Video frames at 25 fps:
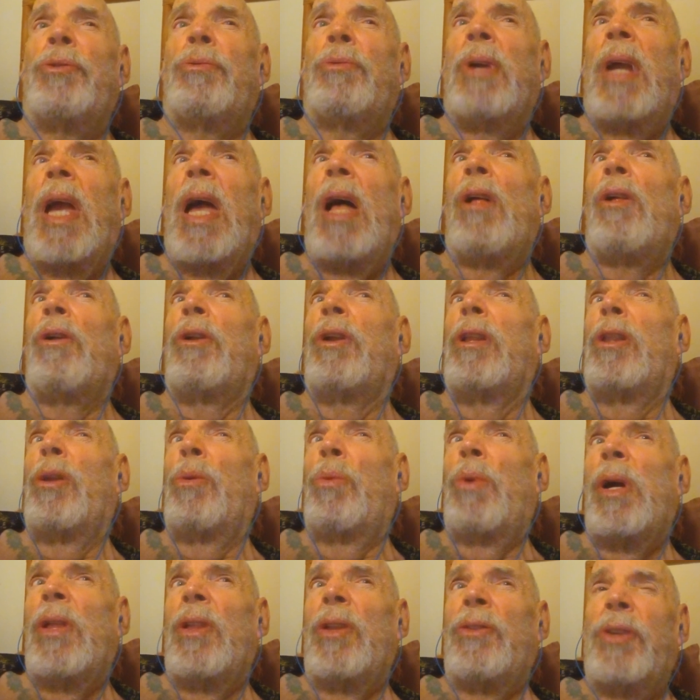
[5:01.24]
the reality
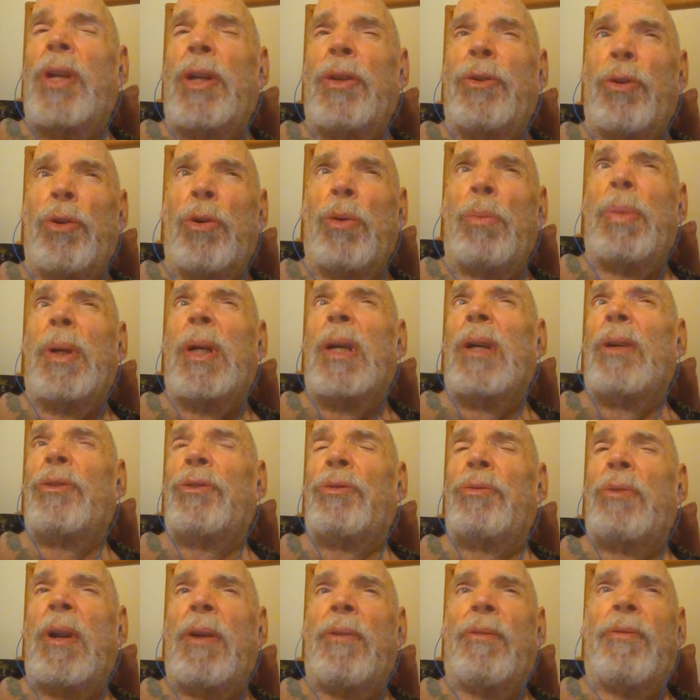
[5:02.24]
the way that they do because
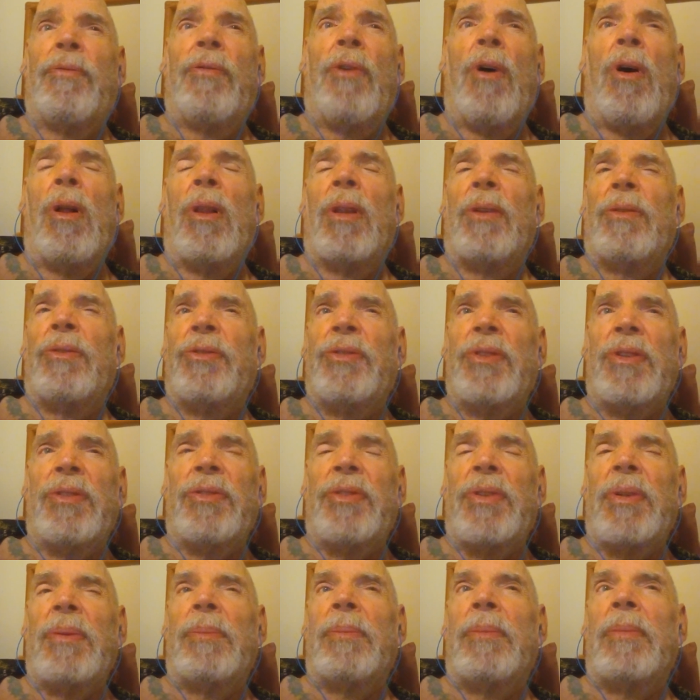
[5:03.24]
they're in a fallen
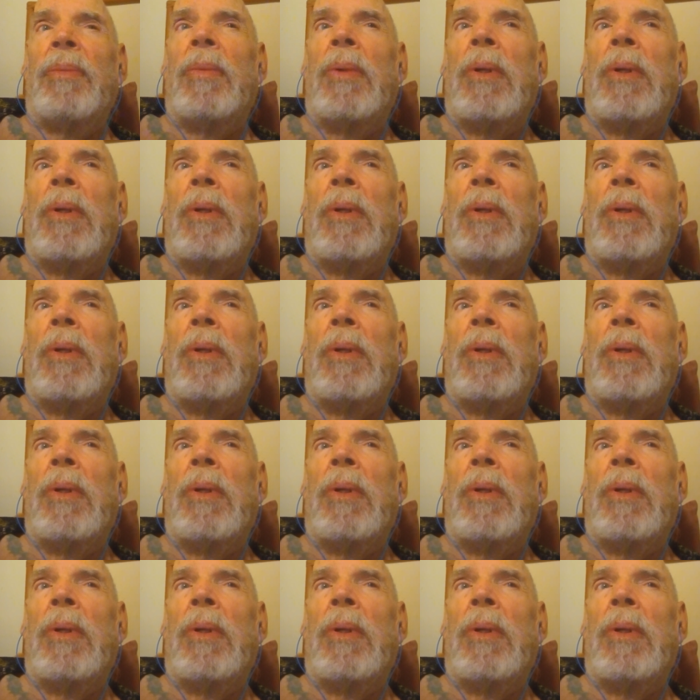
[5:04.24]
system.